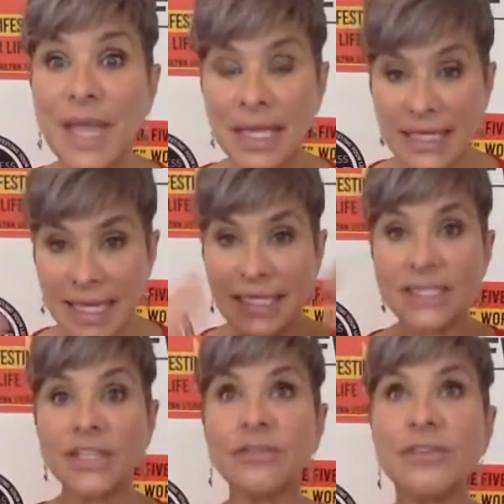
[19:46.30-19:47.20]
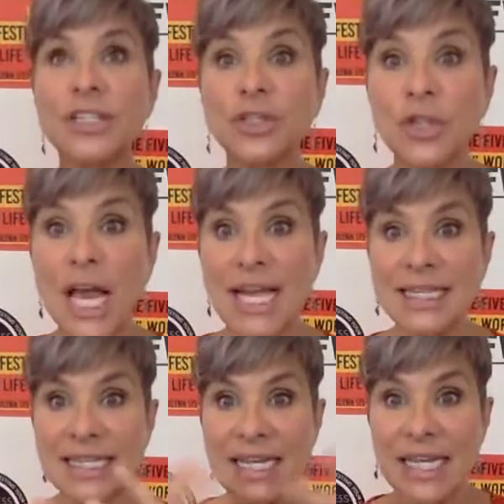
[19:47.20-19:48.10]
get into
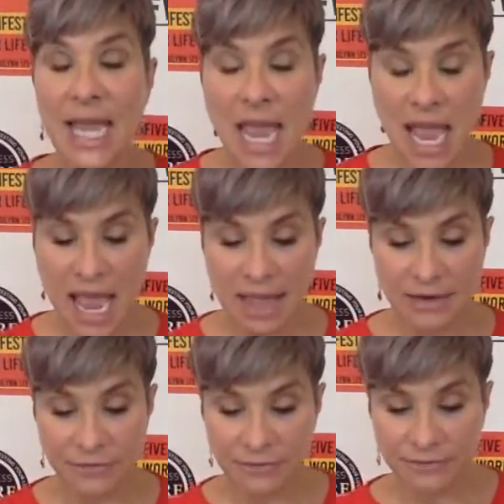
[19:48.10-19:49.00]
visualizing and